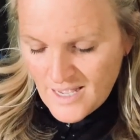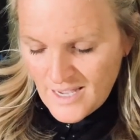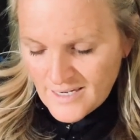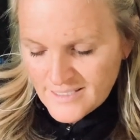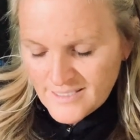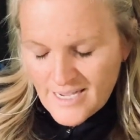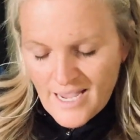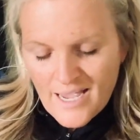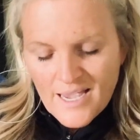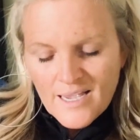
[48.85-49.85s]
and
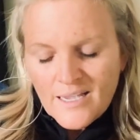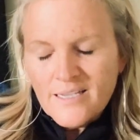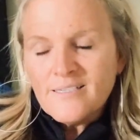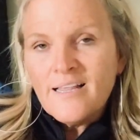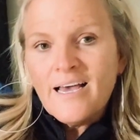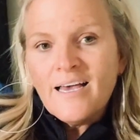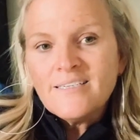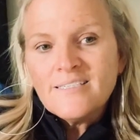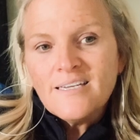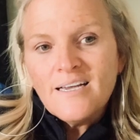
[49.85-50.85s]
say is
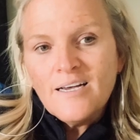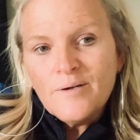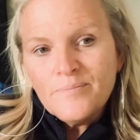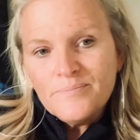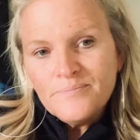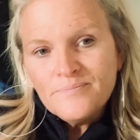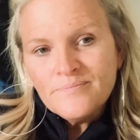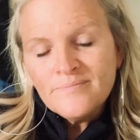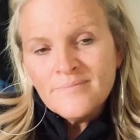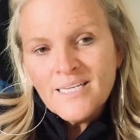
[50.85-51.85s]
that um,
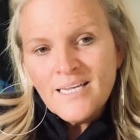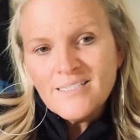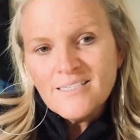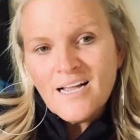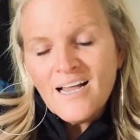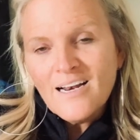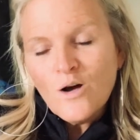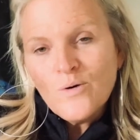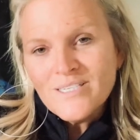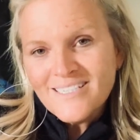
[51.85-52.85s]
it's not
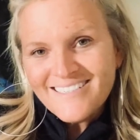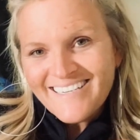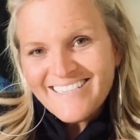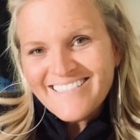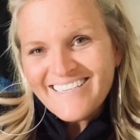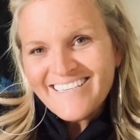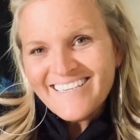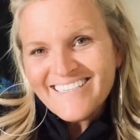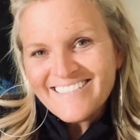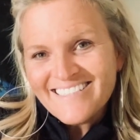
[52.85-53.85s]
always as
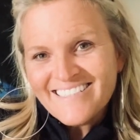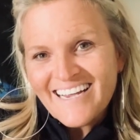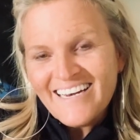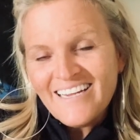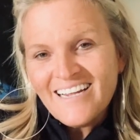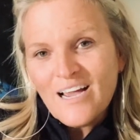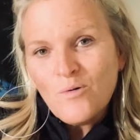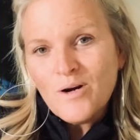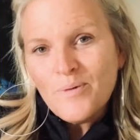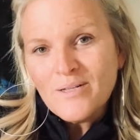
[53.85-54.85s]
easy as deciding I
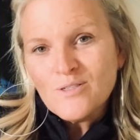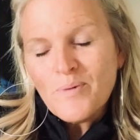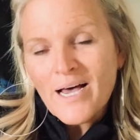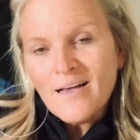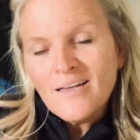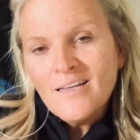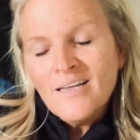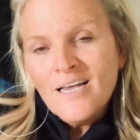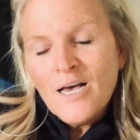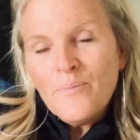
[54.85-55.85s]
want to bounce back.
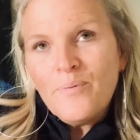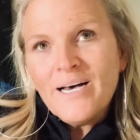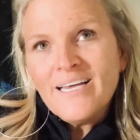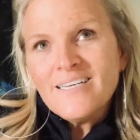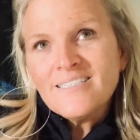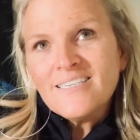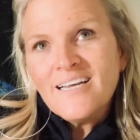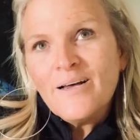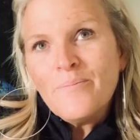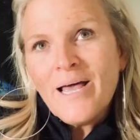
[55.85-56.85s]
But
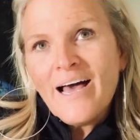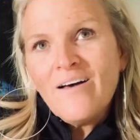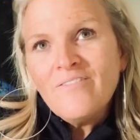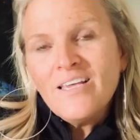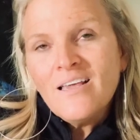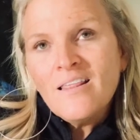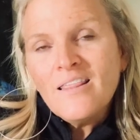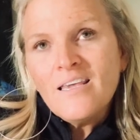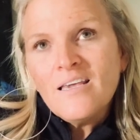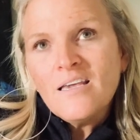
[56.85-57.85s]
um, having
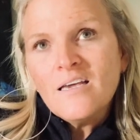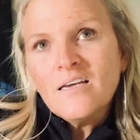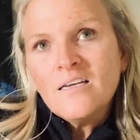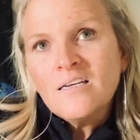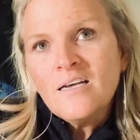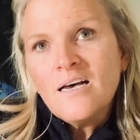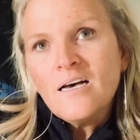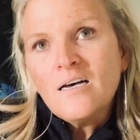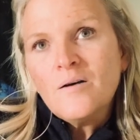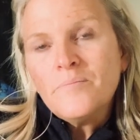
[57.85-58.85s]
the
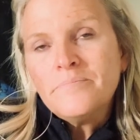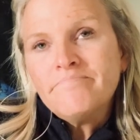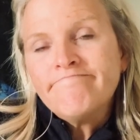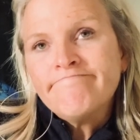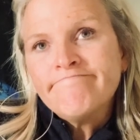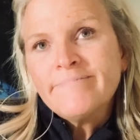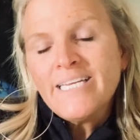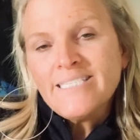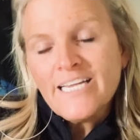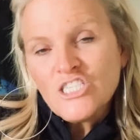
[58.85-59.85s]
um,
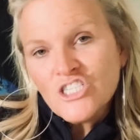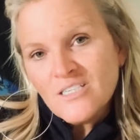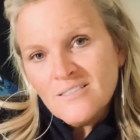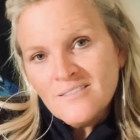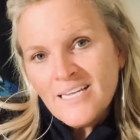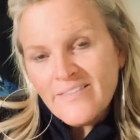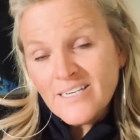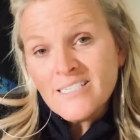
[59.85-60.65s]
intention and the